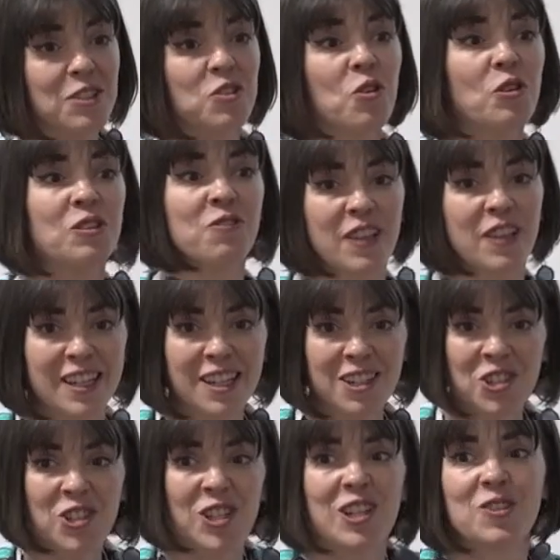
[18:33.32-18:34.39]
is not
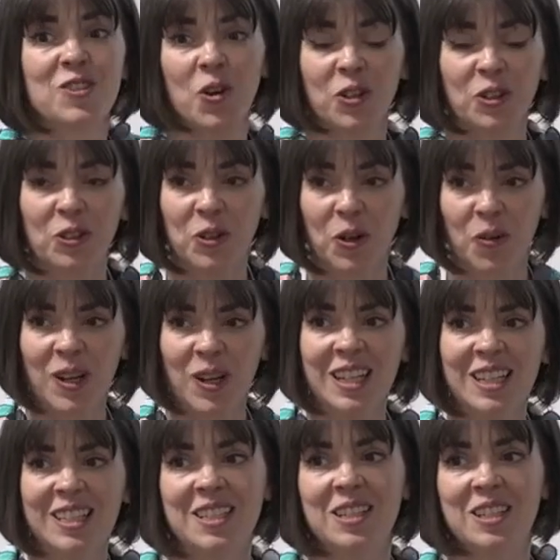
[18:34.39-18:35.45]
finished, is
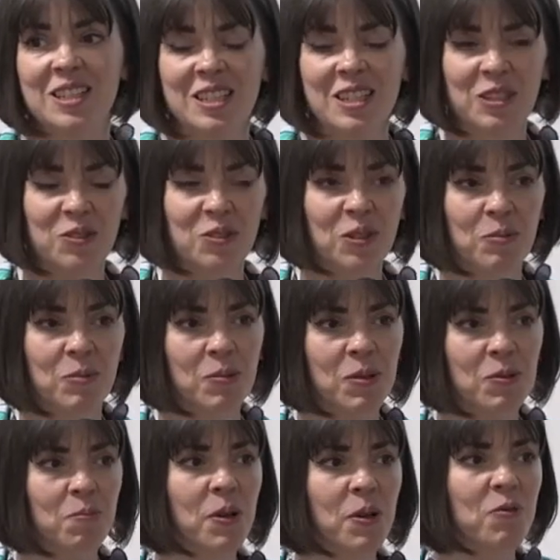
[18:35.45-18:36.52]
ongoing, is a continued
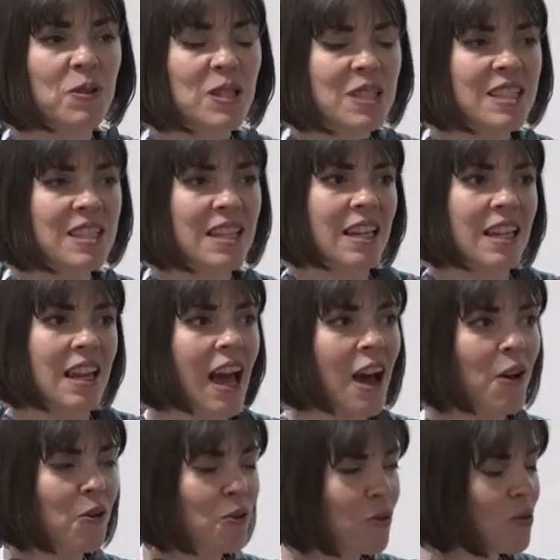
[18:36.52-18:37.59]
commitment, but we see
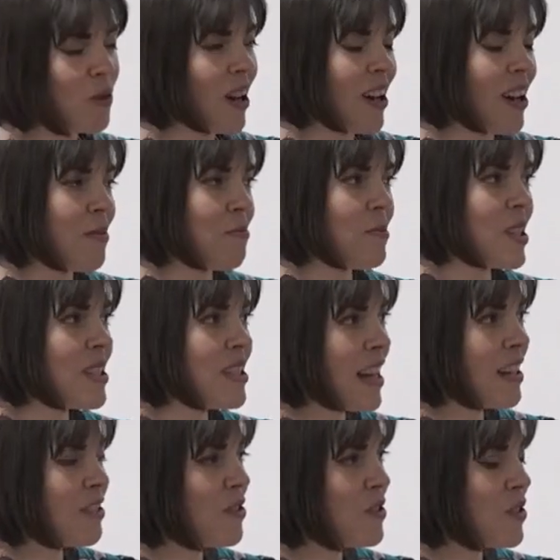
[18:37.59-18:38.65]
how the
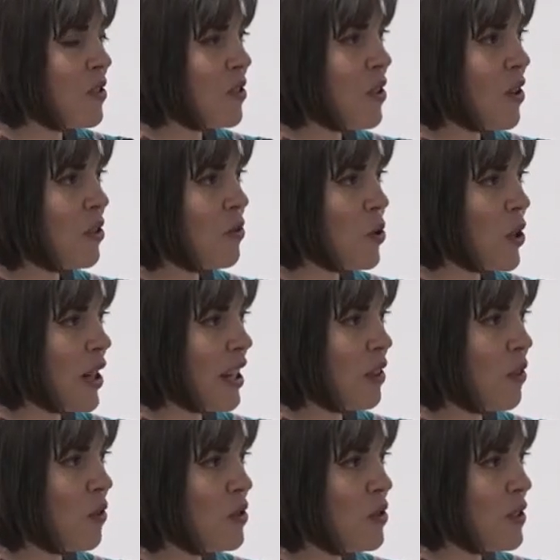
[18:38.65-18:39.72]
standards are
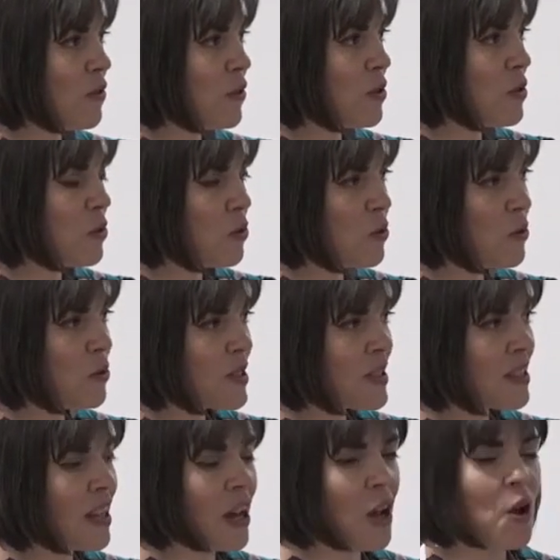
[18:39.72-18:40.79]
working through different
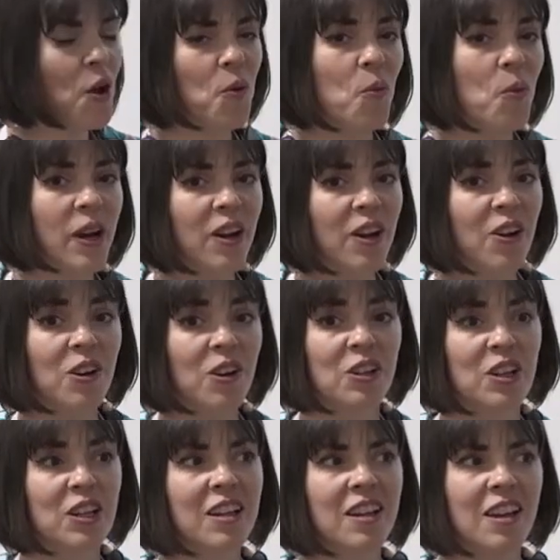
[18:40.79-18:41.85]
tools. We're
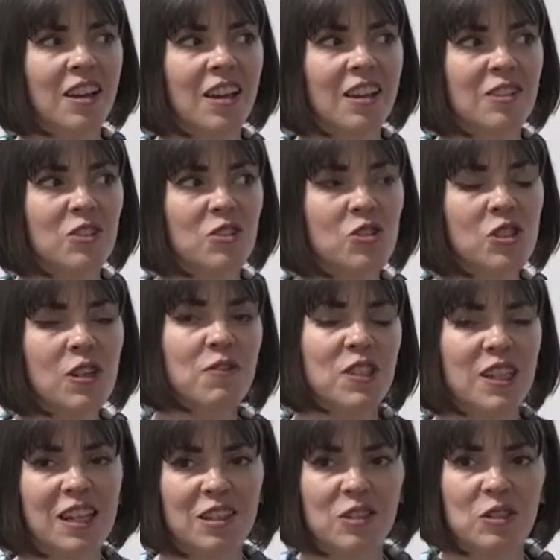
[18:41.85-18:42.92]
gonna
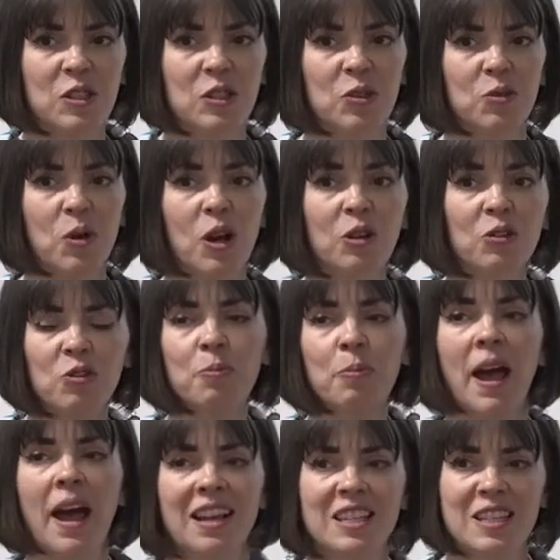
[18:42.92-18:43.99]
shift into a
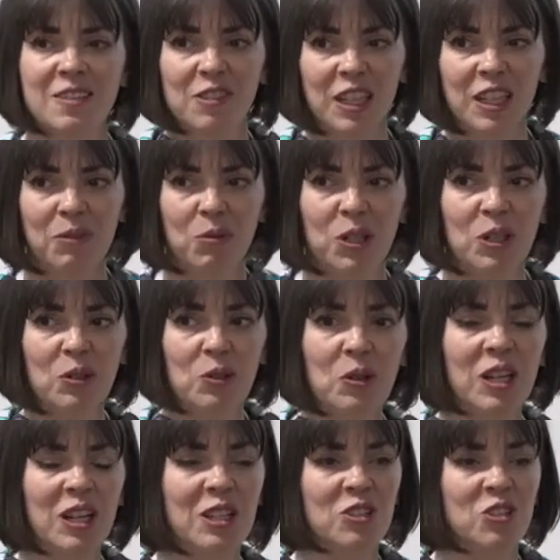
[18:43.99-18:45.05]
group activity where you
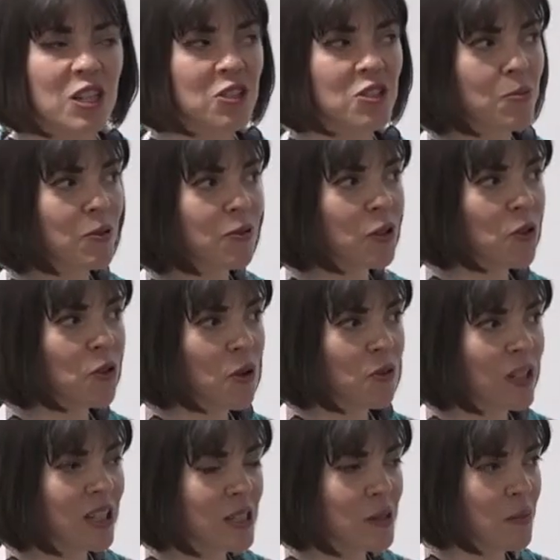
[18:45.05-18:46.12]
can exchange some of your
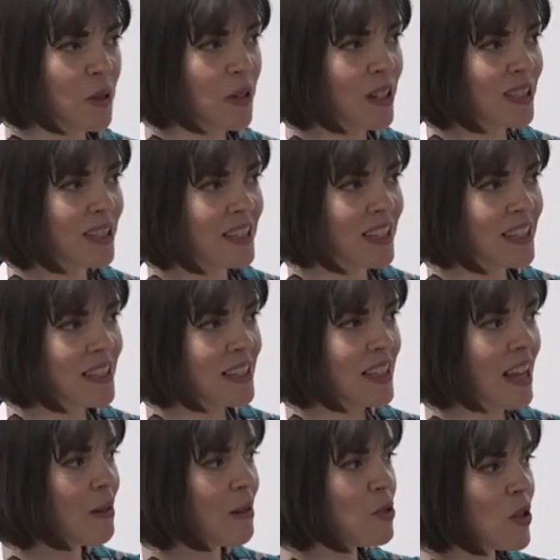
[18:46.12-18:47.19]
own
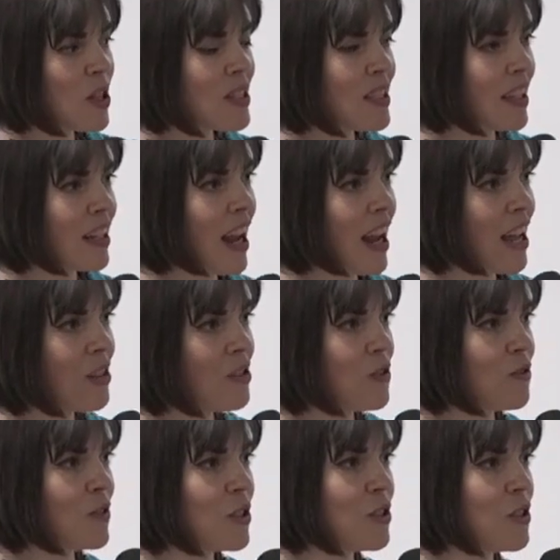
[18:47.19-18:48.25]
experiences. And I'm just gonna hand
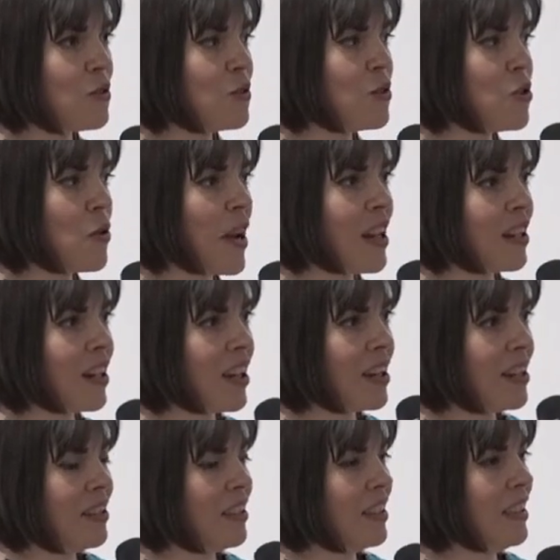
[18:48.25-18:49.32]
over to
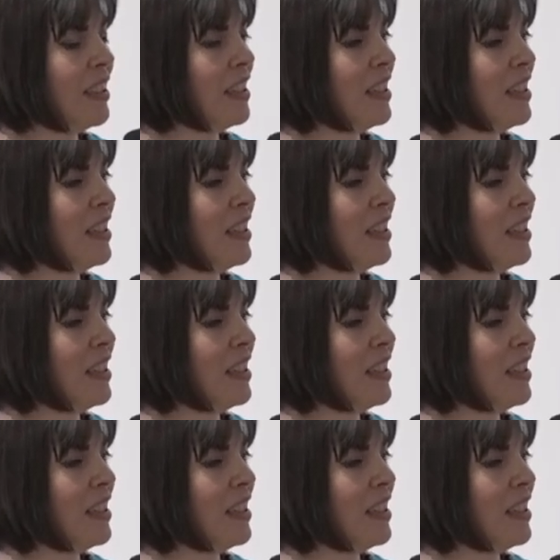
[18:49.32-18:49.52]
Joanna.